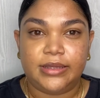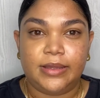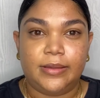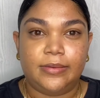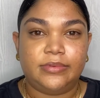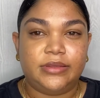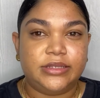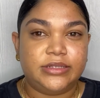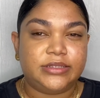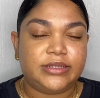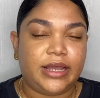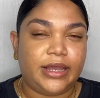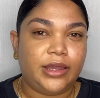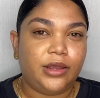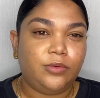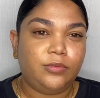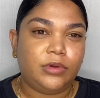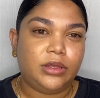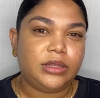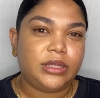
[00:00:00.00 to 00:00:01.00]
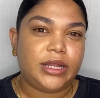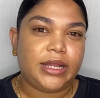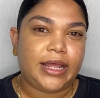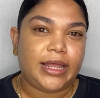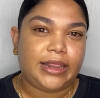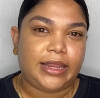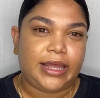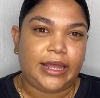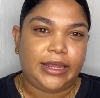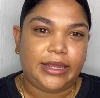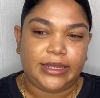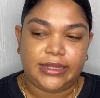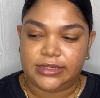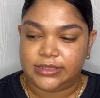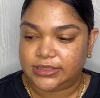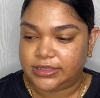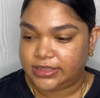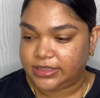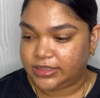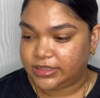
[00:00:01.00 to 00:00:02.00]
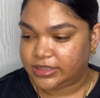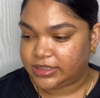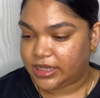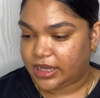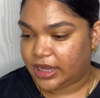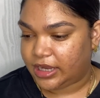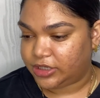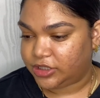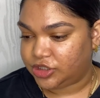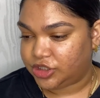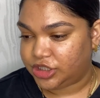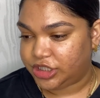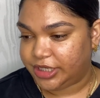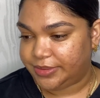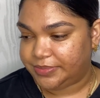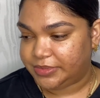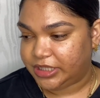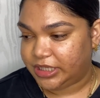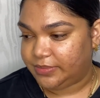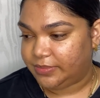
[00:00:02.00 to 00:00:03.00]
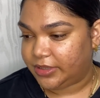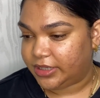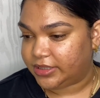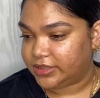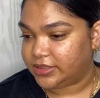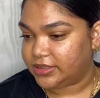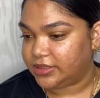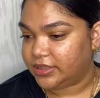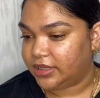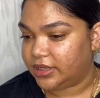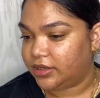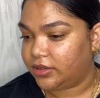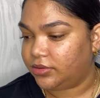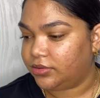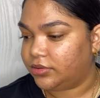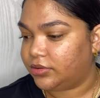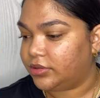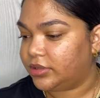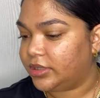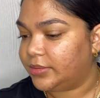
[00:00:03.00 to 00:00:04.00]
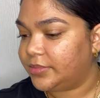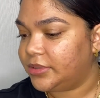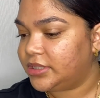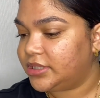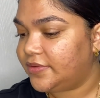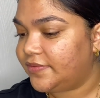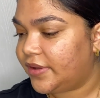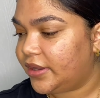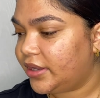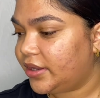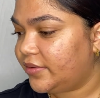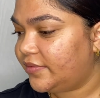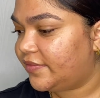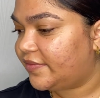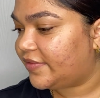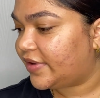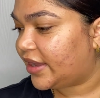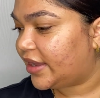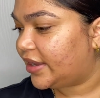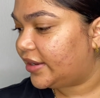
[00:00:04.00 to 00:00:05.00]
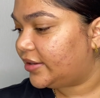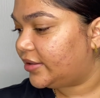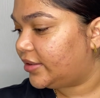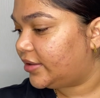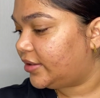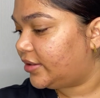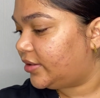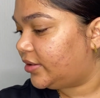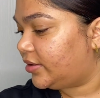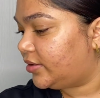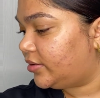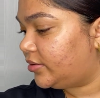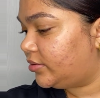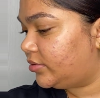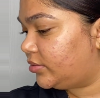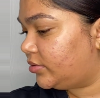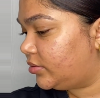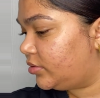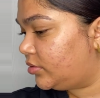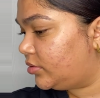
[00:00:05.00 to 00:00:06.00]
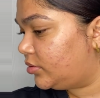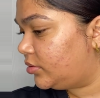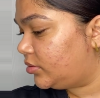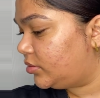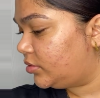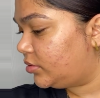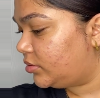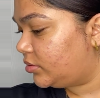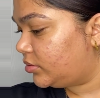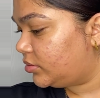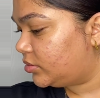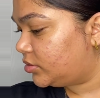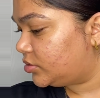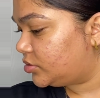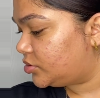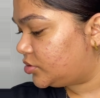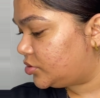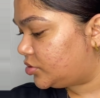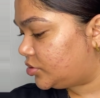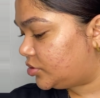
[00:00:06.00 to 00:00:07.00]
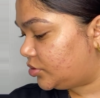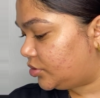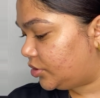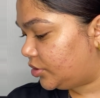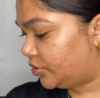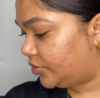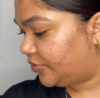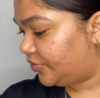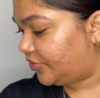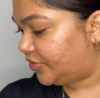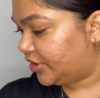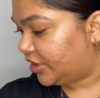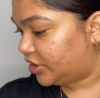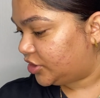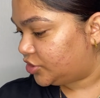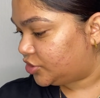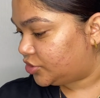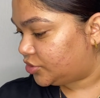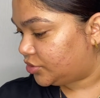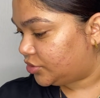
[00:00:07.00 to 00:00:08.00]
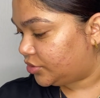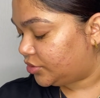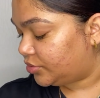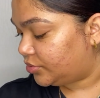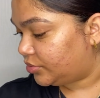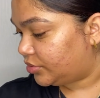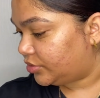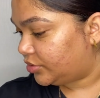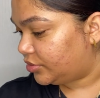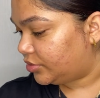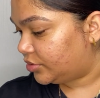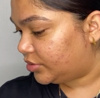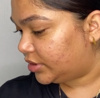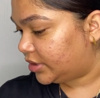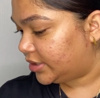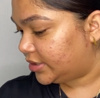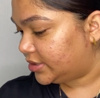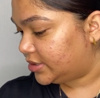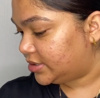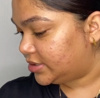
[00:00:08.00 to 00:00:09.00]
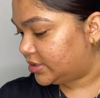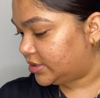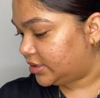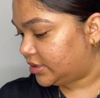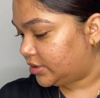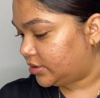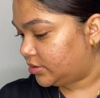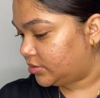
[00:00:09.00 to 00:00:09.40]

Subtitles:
The second one that I like is the Tarte Shape Tape Concealer. Hold on, let me see if I can find the Studio Finish so you can see.